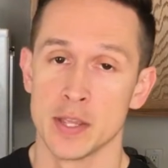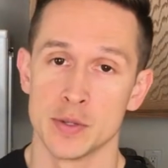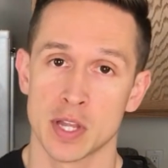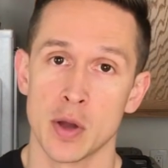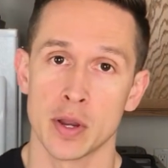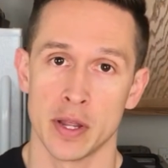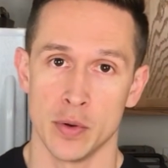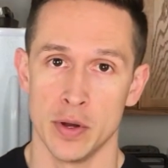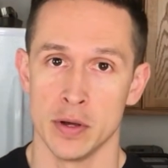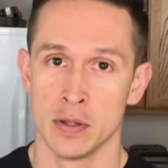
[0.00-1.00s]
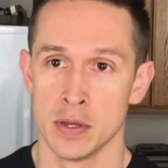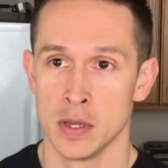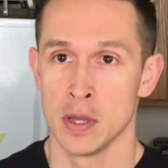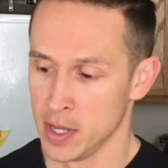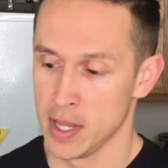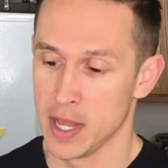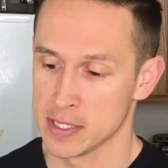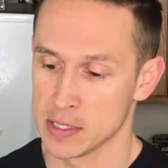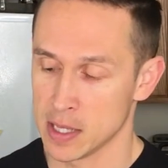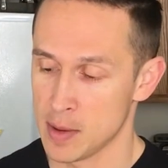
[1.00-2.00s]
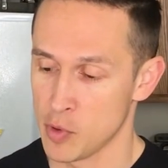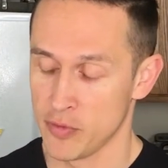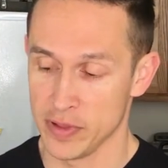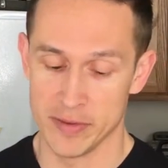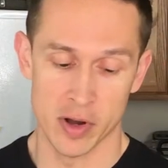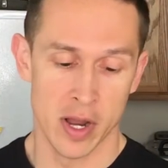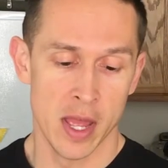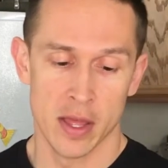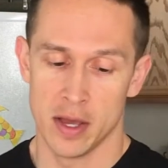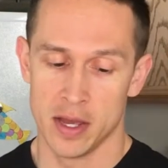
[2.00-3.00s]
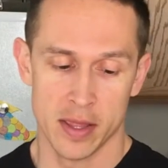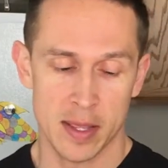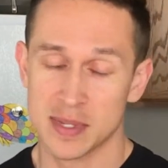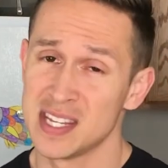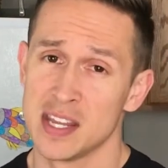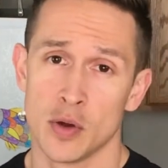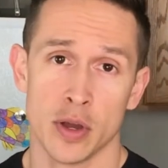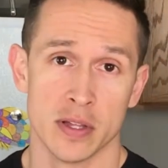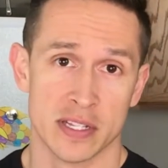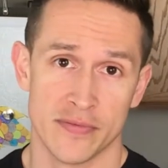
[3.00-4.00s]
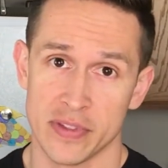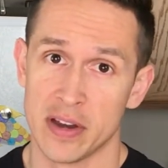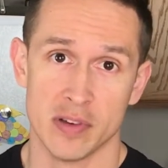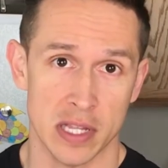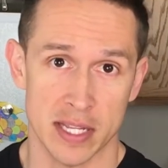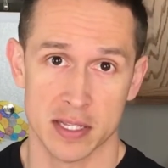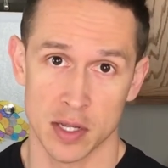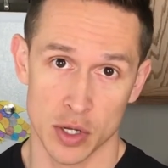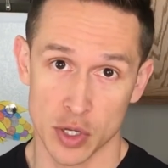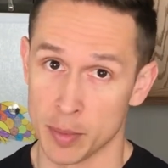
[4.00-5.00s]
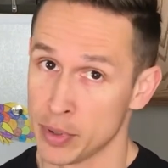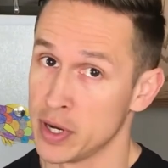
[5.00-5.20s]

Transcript: I use coconut oil. It has a lot more flavor. The MCT oil is flavorless, so you can put